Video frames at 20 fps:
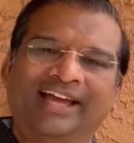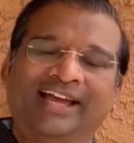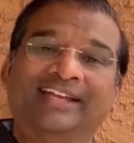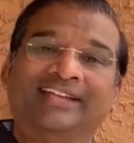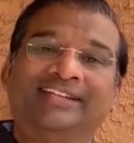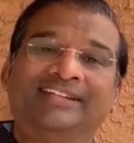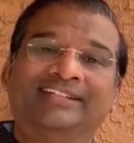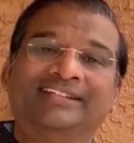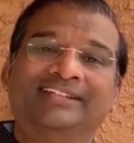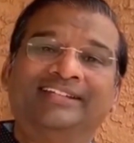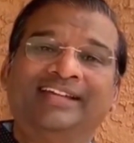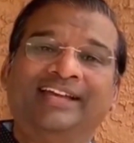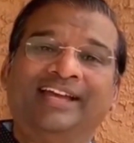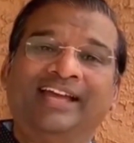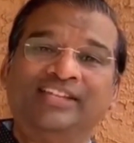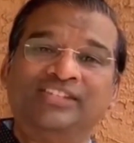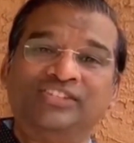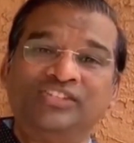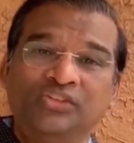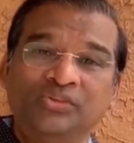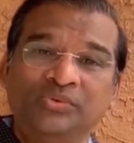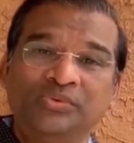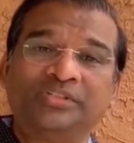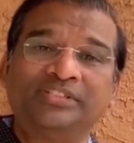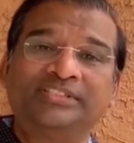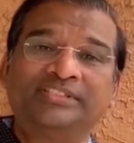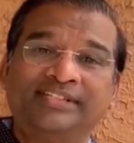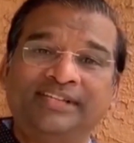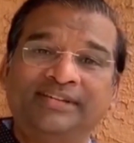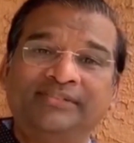And as you
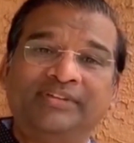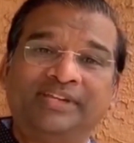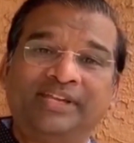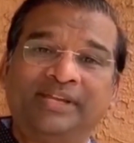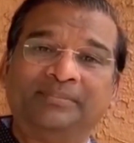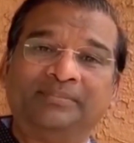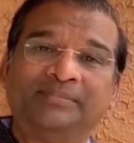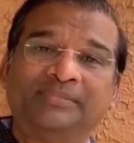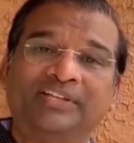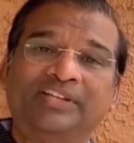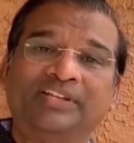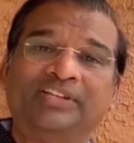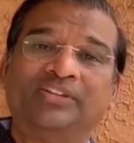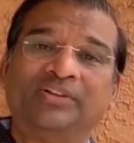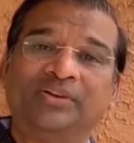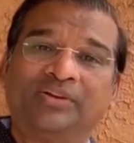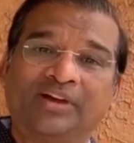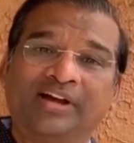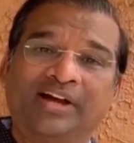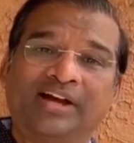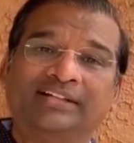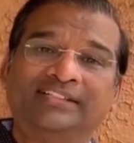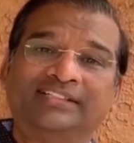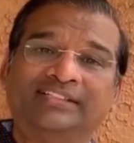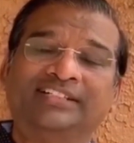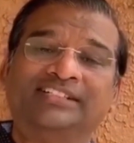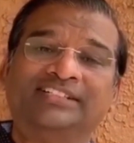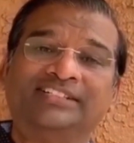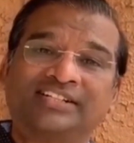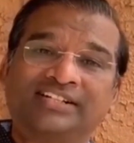receive him into your heart
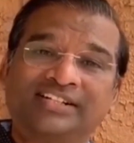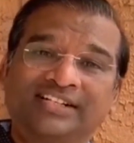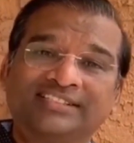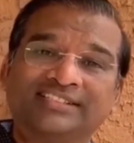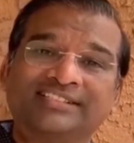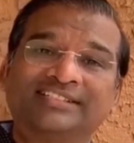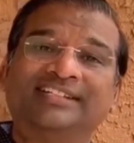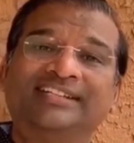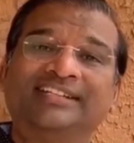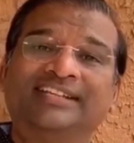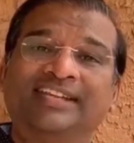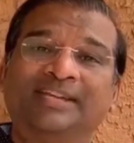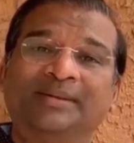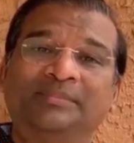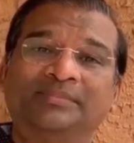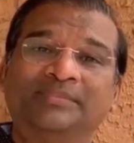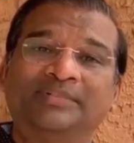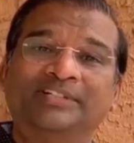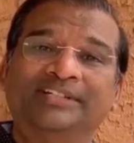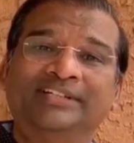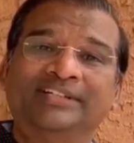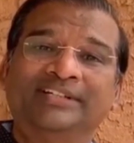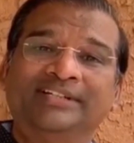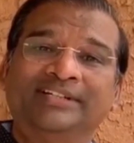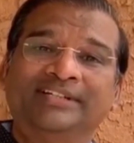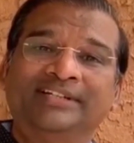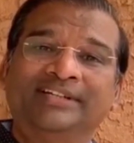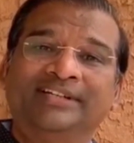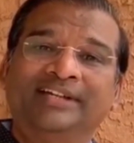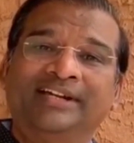and trust in him
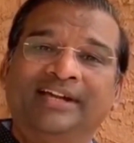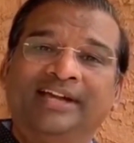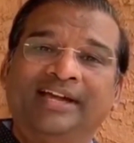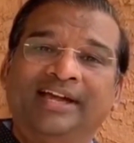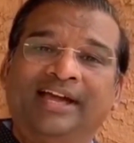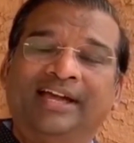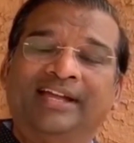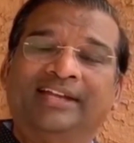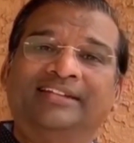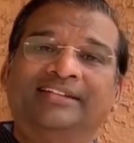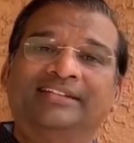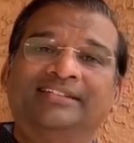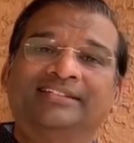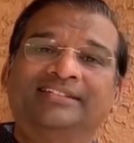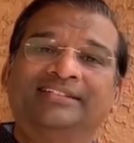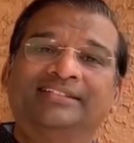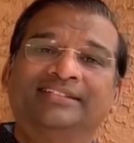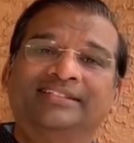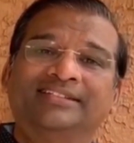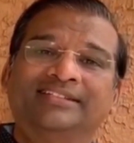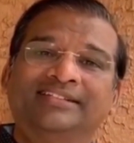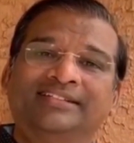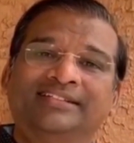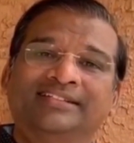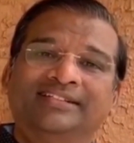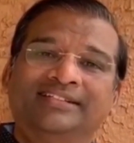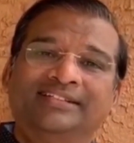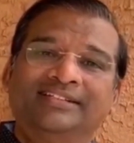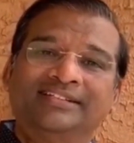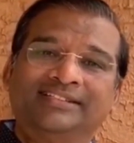and
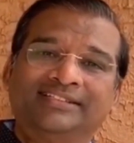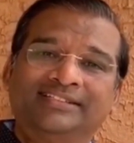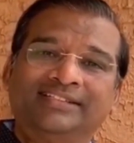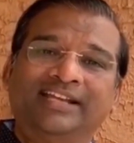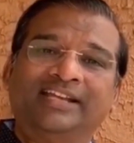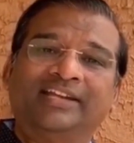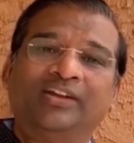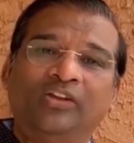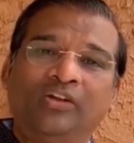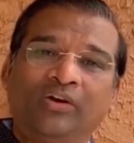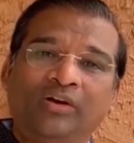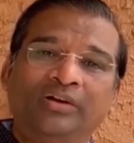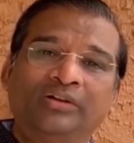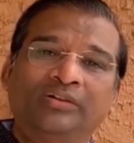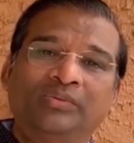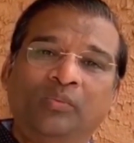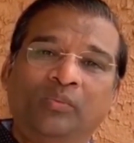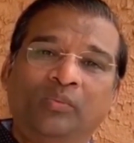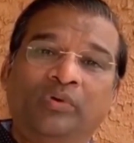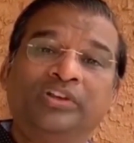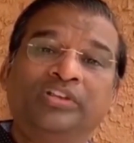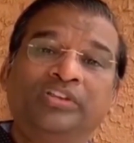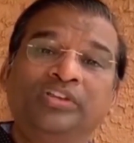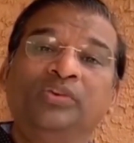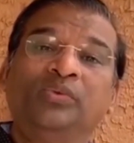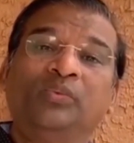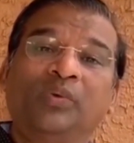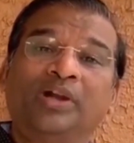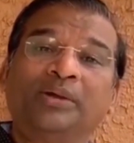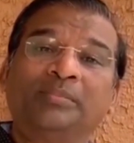say, "Lord, what do
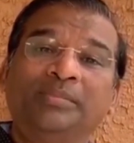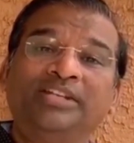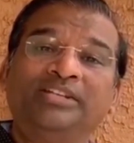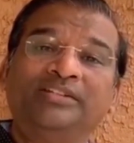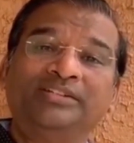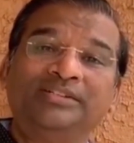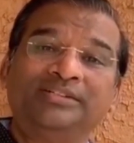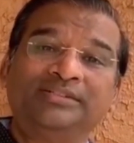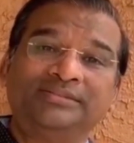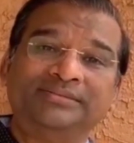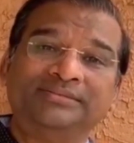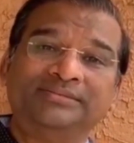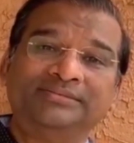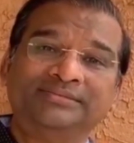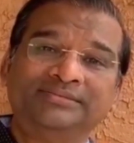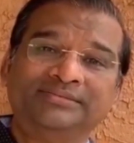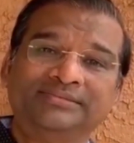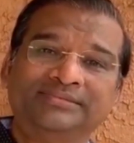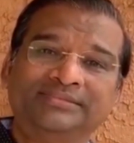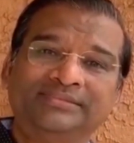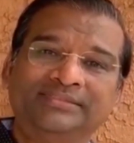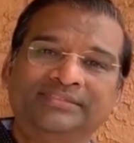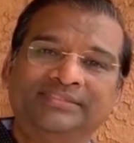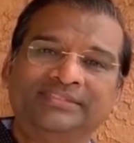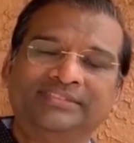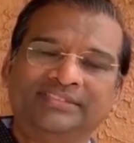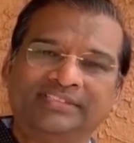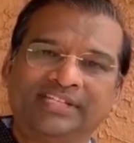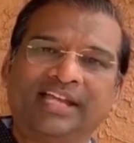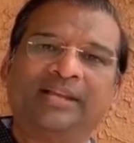you want me to do?
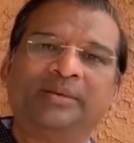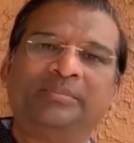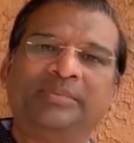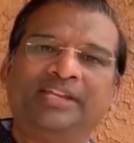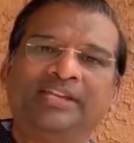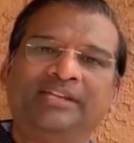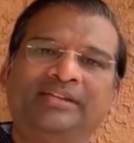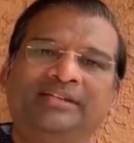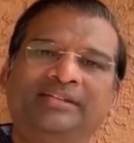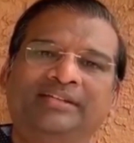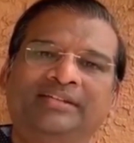Tell me